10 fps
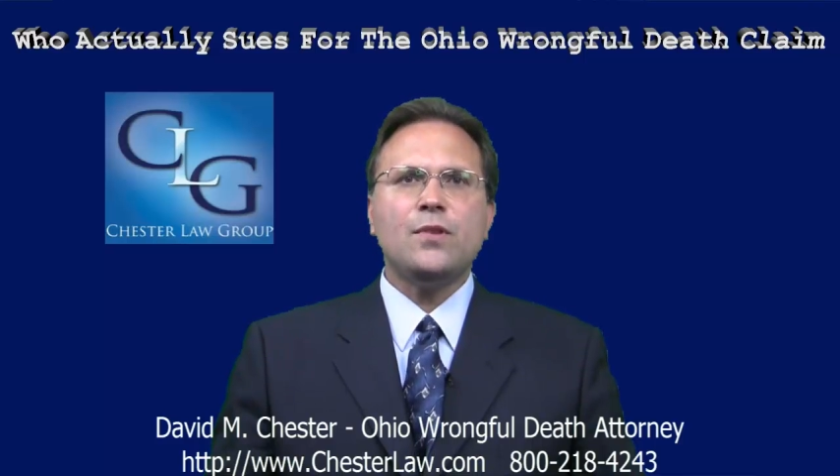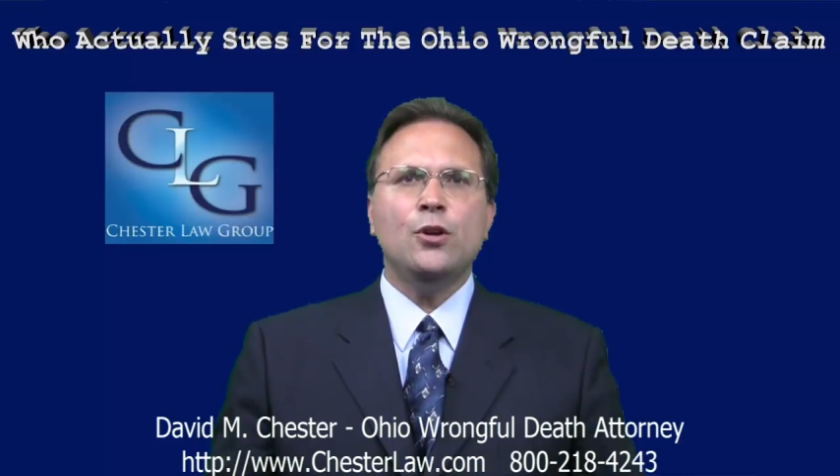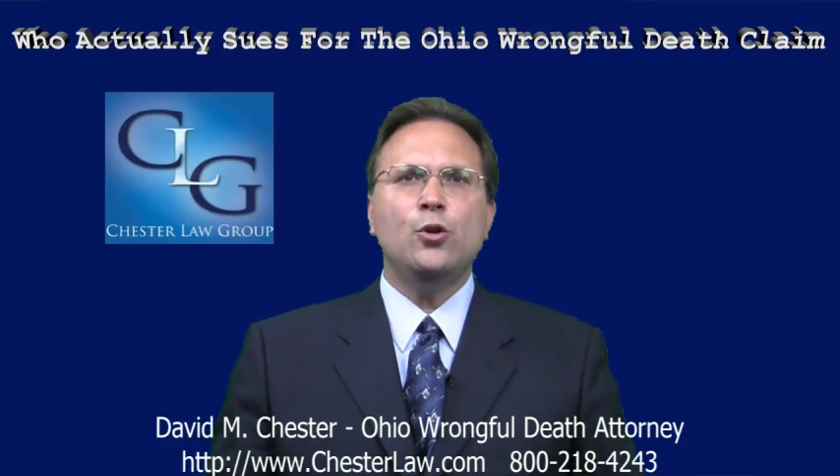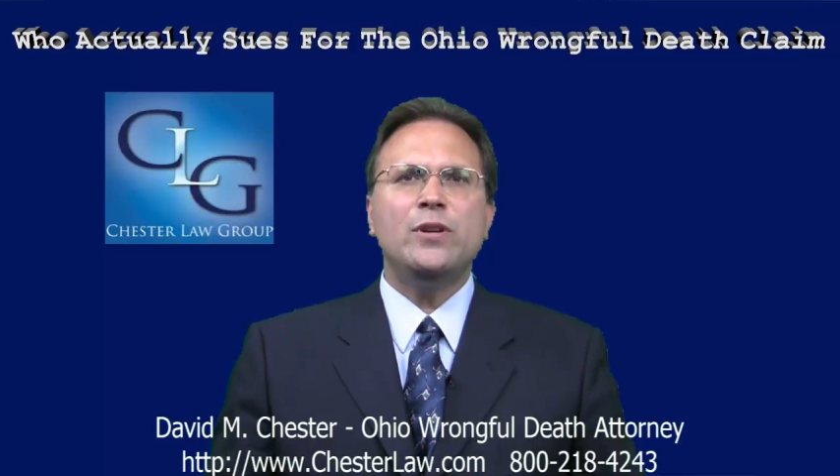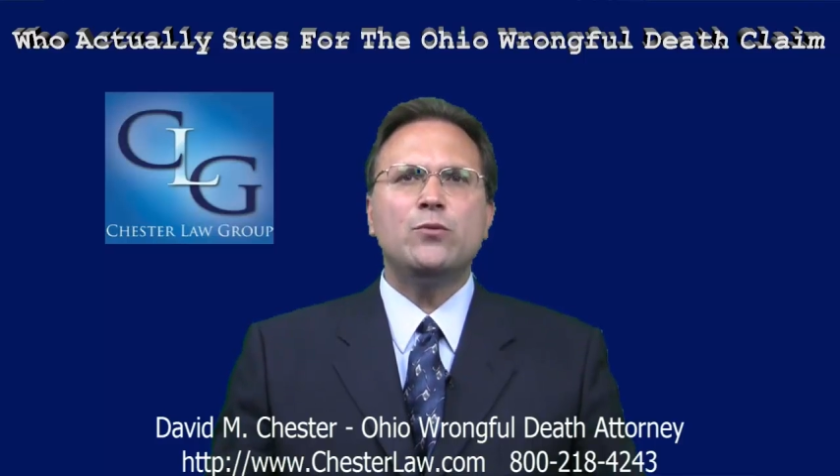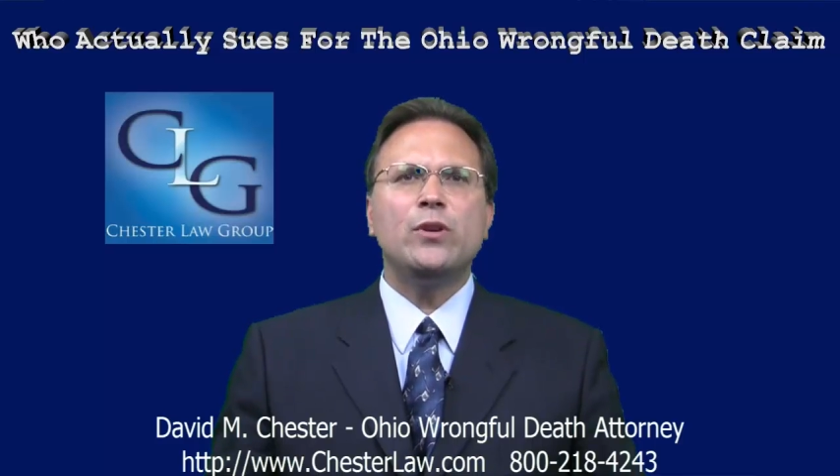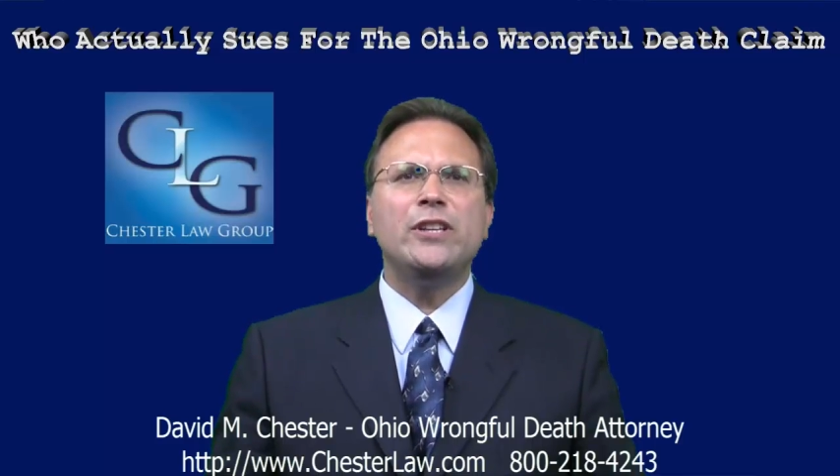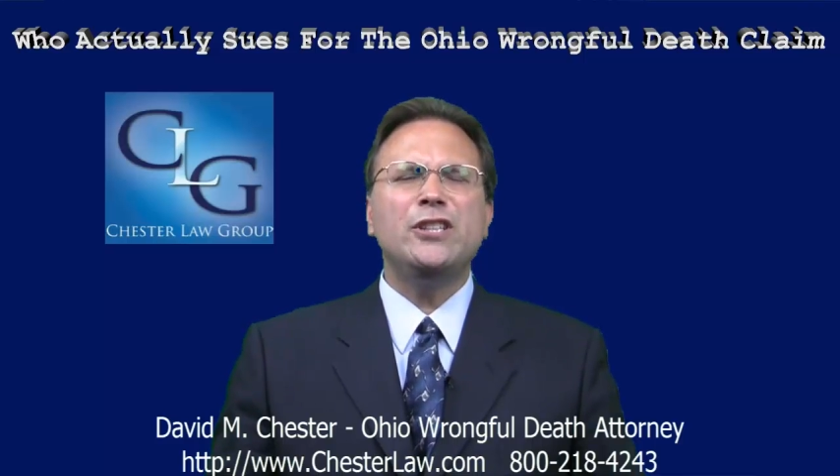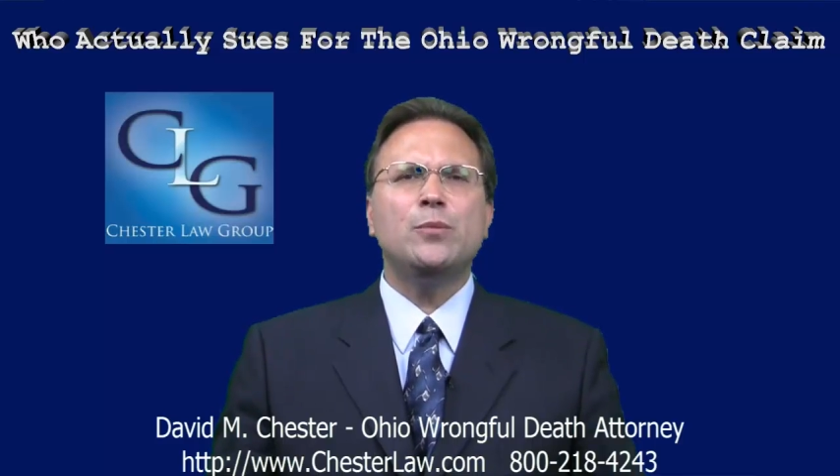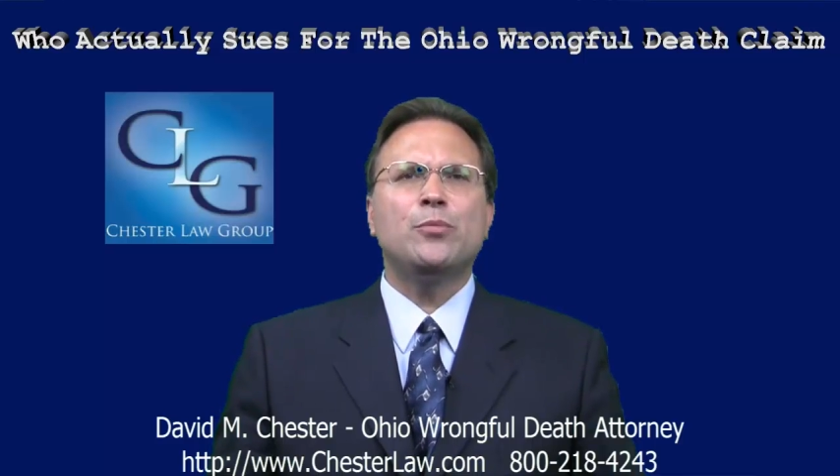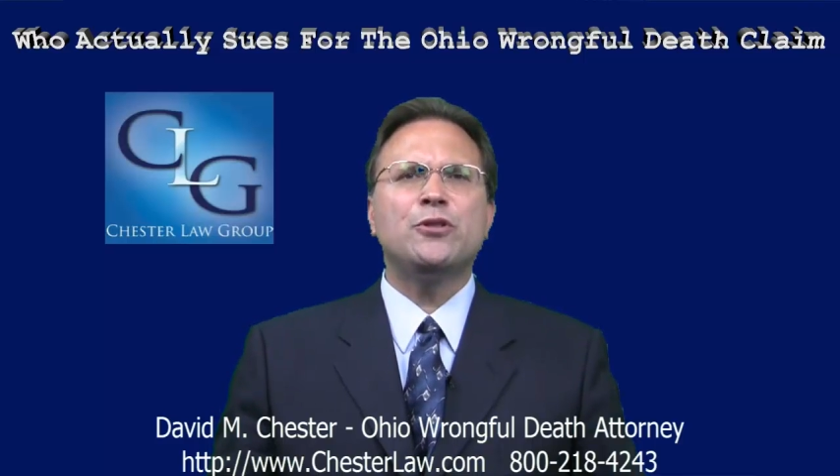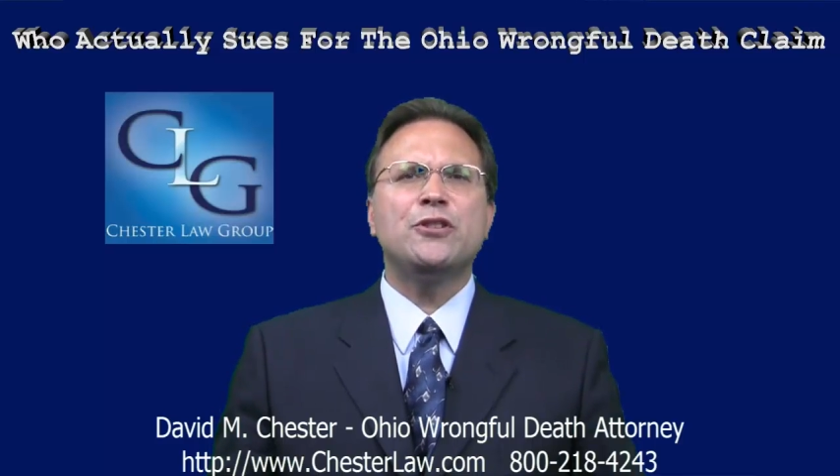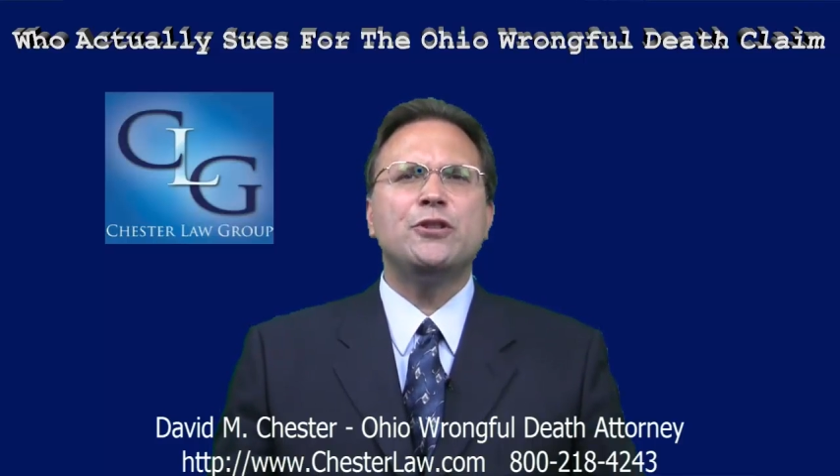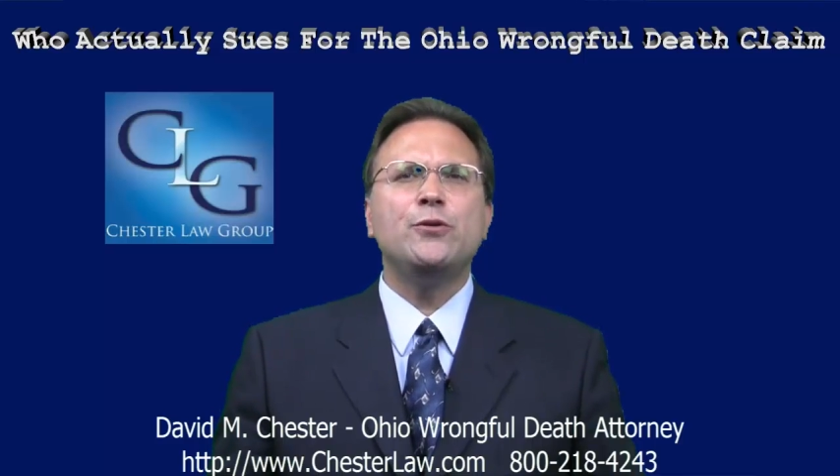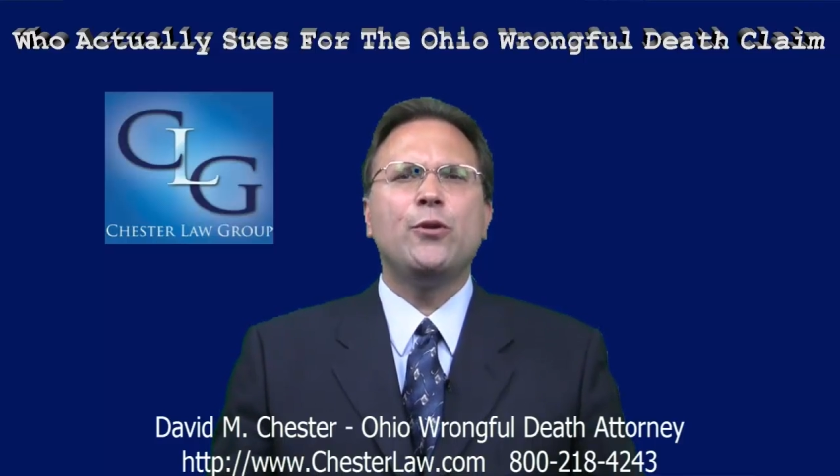who is willing to
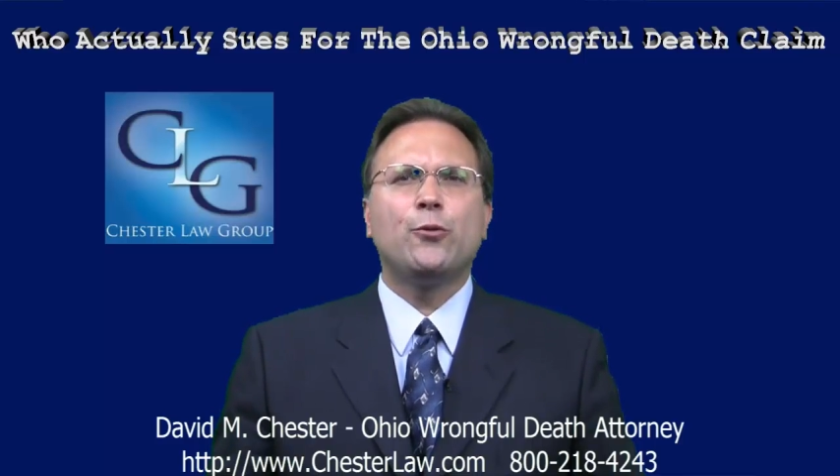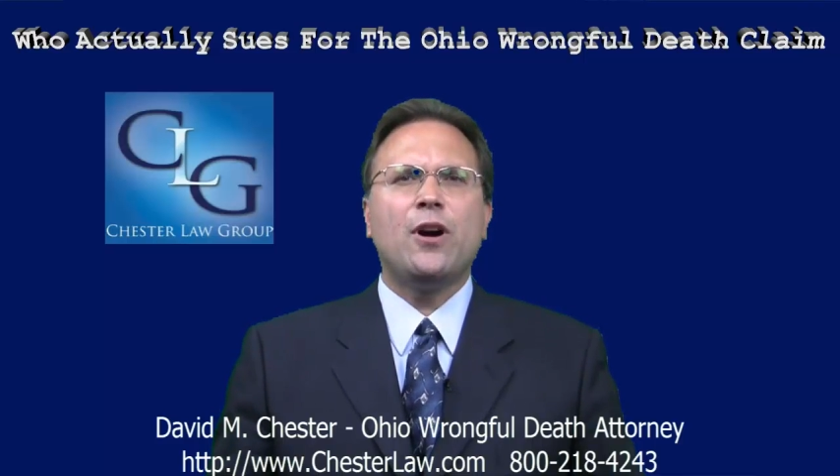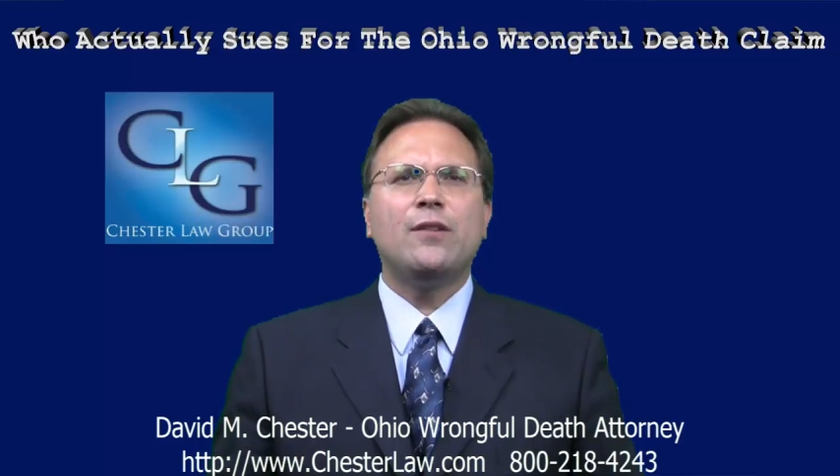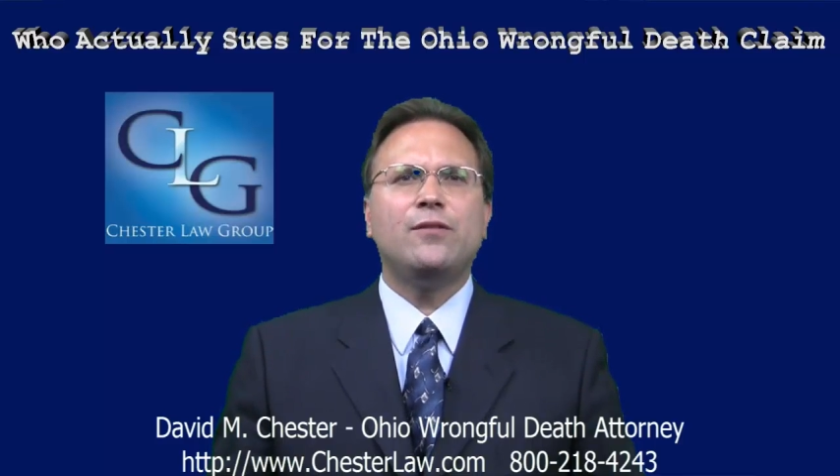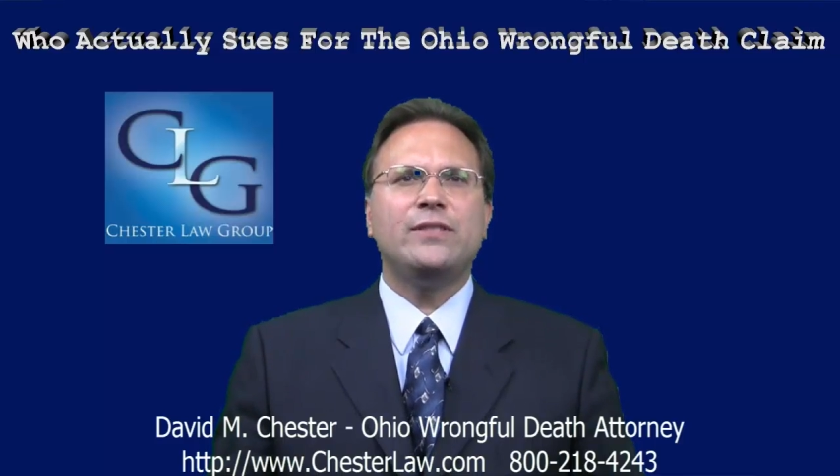pursue the wrongful